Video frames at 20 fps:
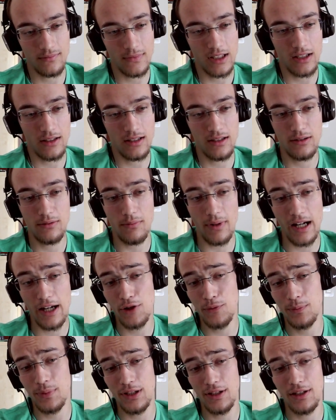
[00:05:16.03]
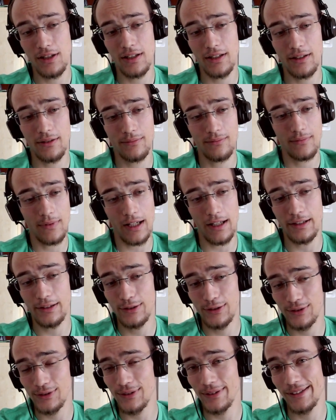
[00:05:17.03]
in my opinion
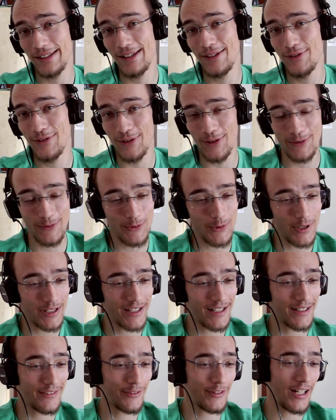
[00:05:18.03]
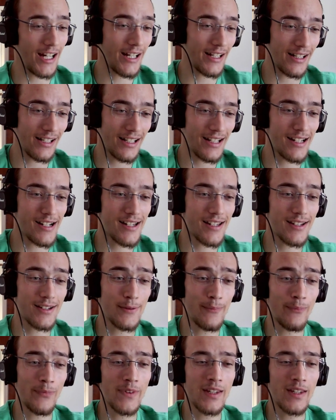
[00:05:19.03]
and from what I've analyzed,